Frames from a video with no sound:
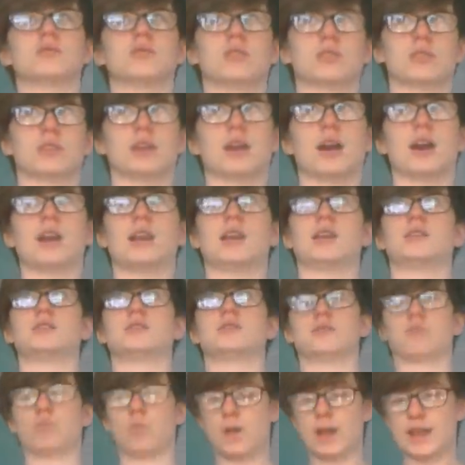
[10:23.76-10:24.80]
Northern
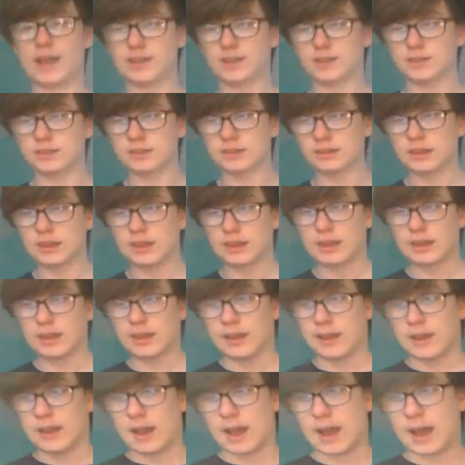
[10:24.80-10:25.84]
Ireland and Wales.
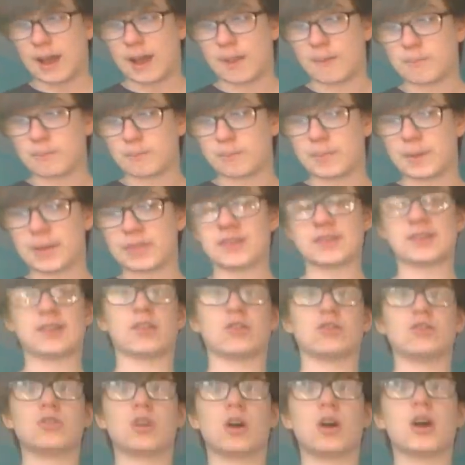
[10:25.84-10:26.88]
But this
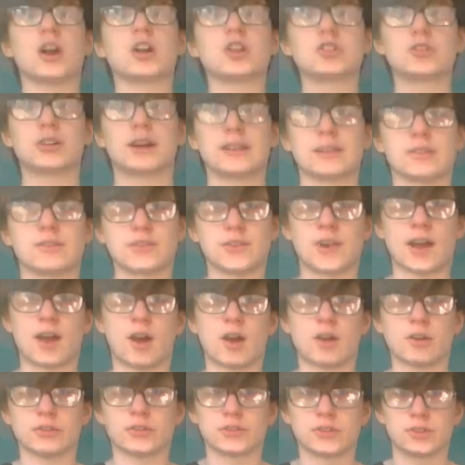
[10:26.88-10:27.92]
is not a
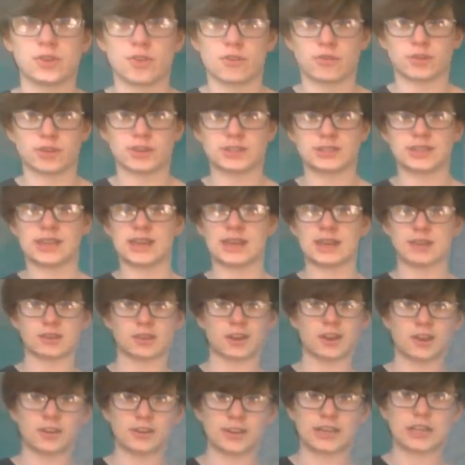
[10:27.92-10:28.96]
transfer of sovereignty, it's
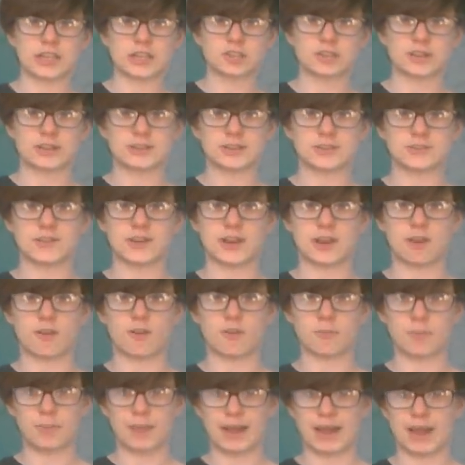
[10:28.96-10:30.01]
only a transfer
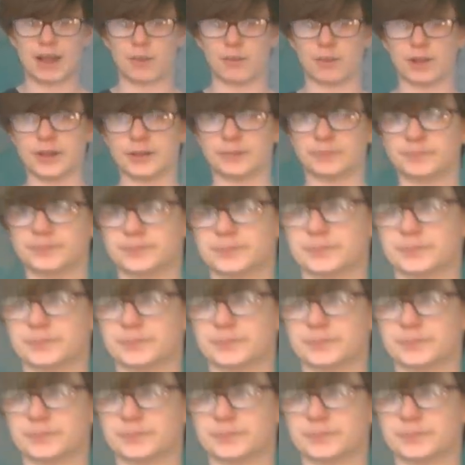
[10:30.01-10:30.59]
of power.